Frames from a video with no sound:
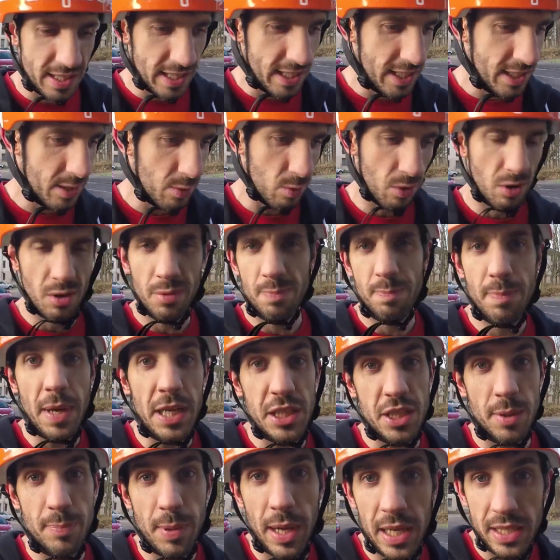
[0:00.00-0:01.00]
these, or
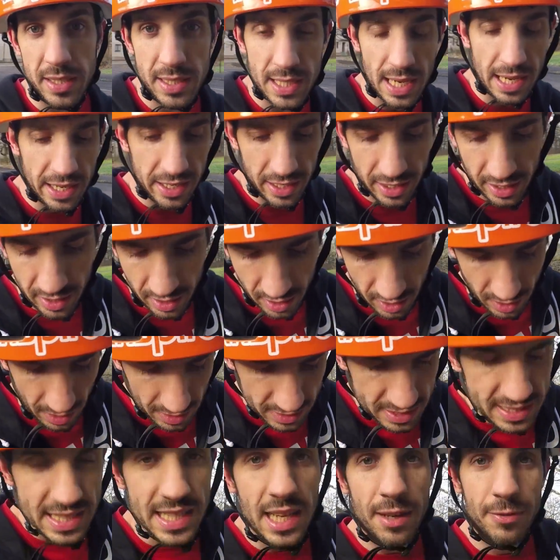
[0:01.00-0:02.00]
bash the back tyre.
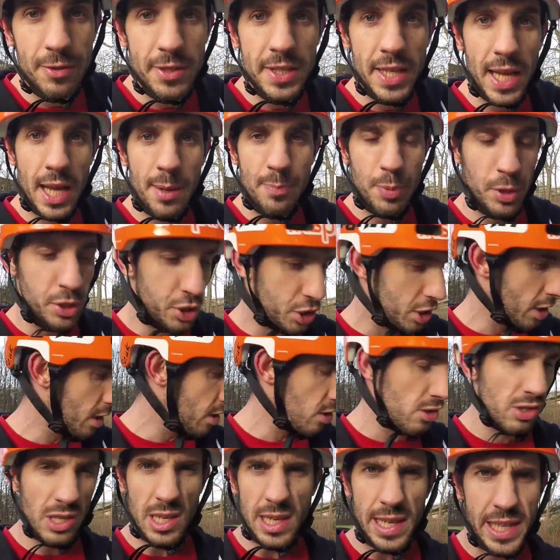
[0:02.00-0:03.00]
See if I can get a puncture
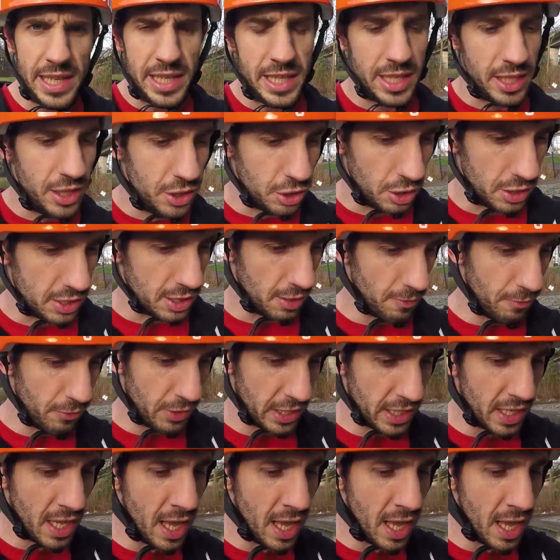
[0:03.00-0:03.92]
or leakage or something.